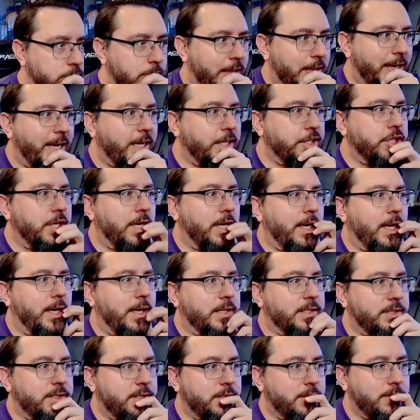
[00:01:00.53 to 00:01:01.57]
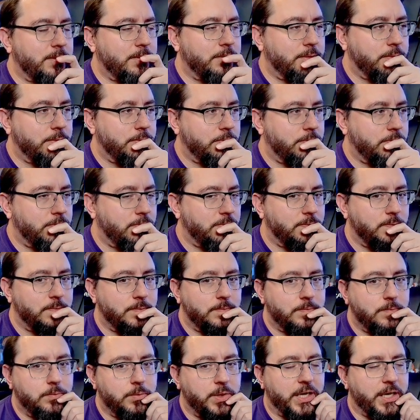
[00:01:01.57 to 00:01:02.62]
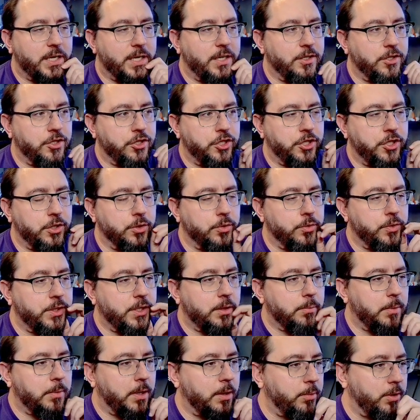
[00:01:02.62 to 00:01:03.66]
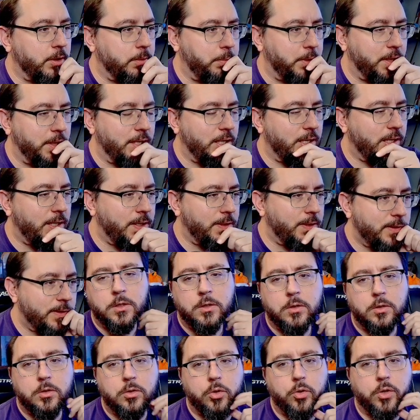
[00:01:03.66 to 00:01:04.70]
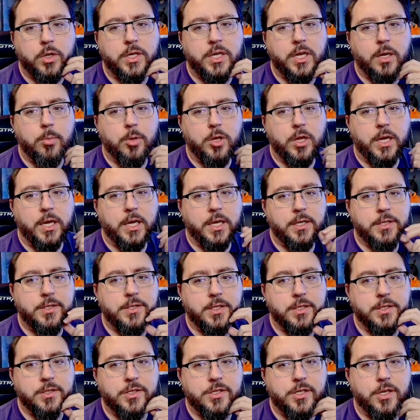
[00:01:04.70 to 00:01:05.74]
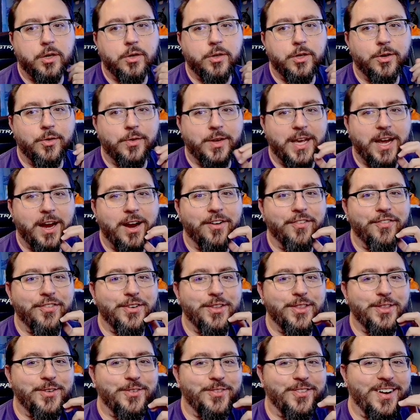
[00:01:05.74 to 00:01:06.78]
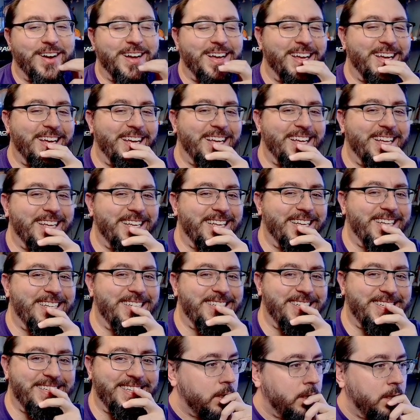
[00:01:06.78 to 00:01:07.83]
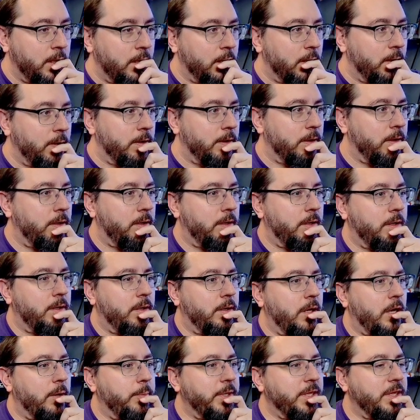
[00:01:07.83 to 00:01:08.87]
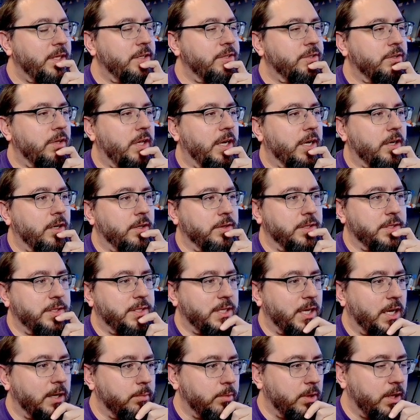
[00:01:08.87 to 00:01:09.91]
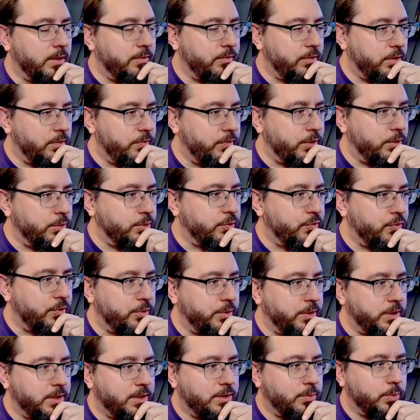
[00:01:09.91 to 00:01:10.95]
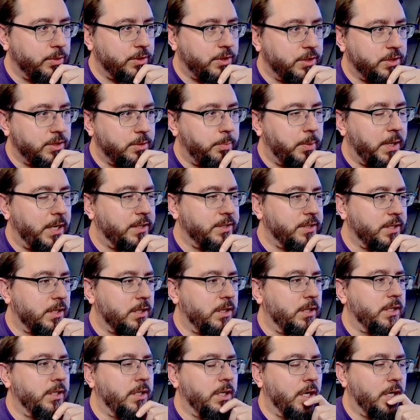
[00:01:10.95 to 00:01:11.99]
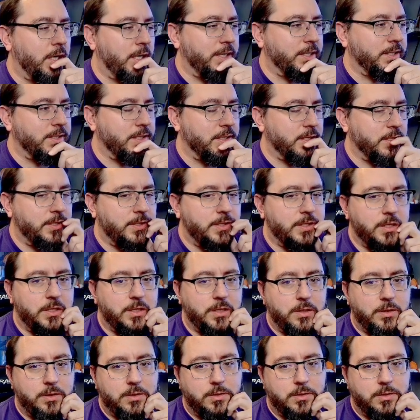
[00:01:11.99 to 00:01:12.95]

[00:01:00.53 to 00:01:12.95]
Ajax, like his shielding, maybe a B. Luna double S, Enzo, you don't care for the rest. I mean, these are like on the same level of usefulness, which is basically non-existent.